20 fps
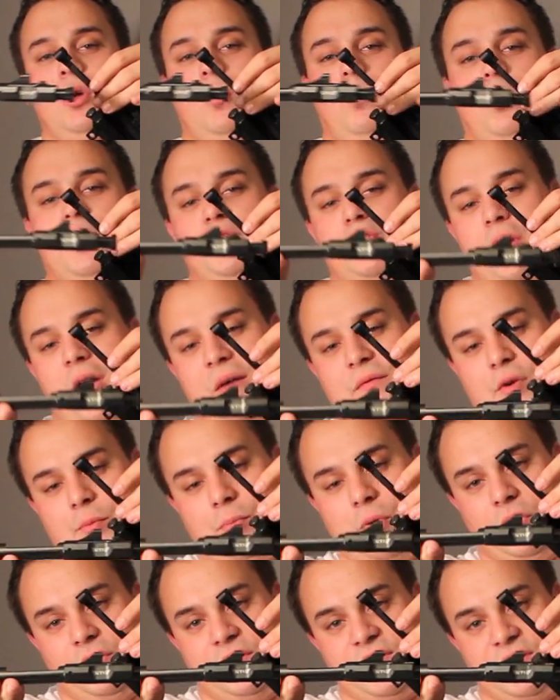Once you have your
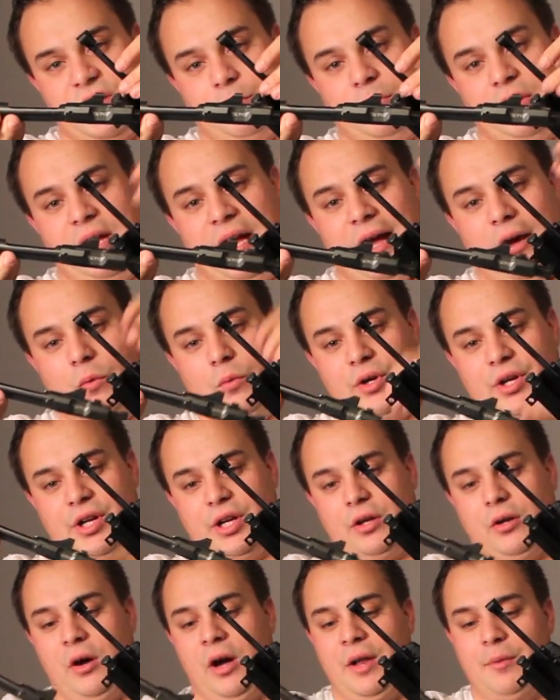bolt assembly out, we're going
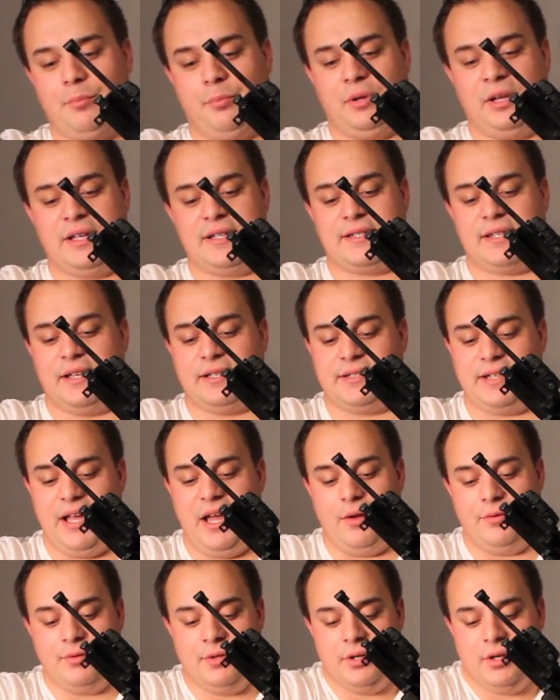to go ahead and place that
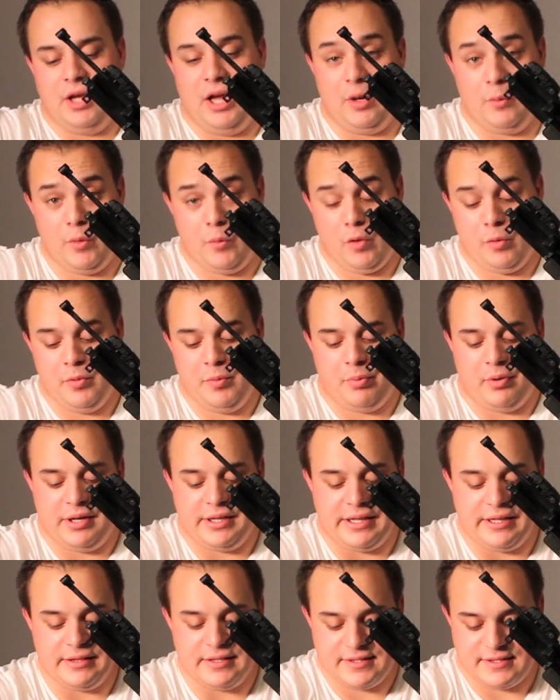down, and we will be
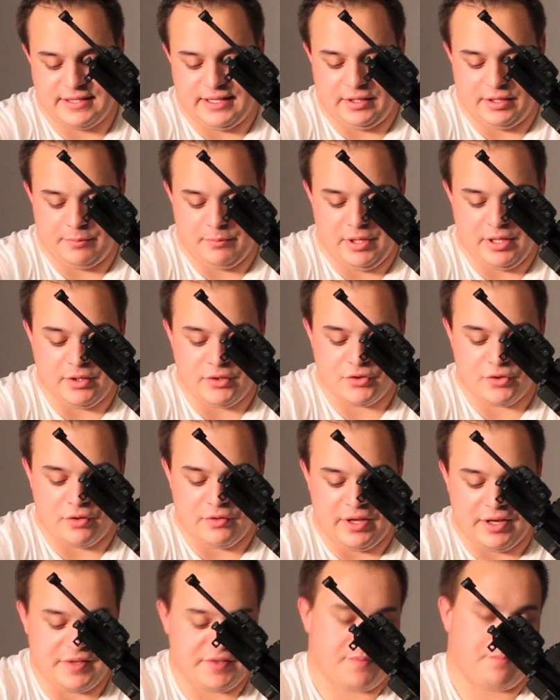breaking this down and making sure
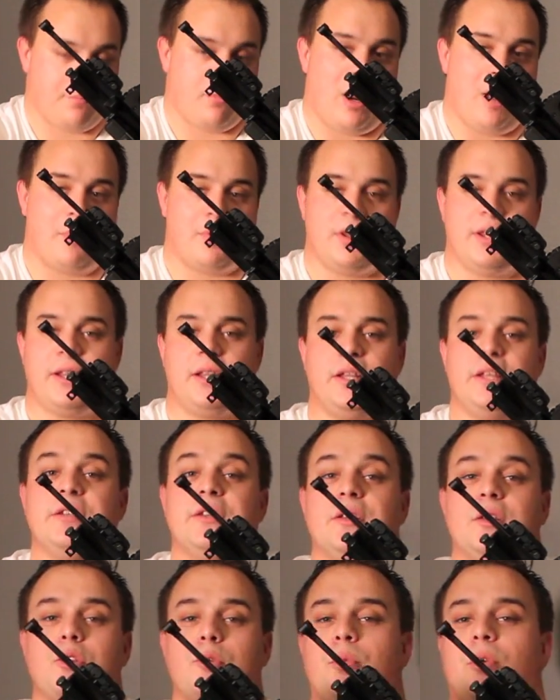that it's properly cleaned
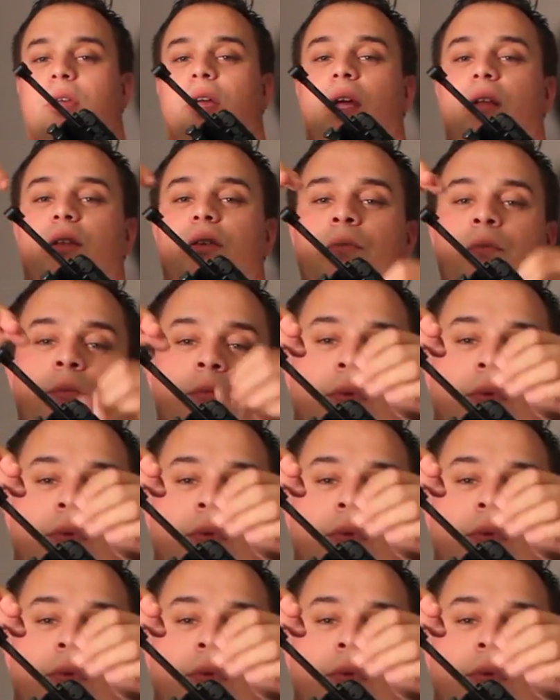and lubricated.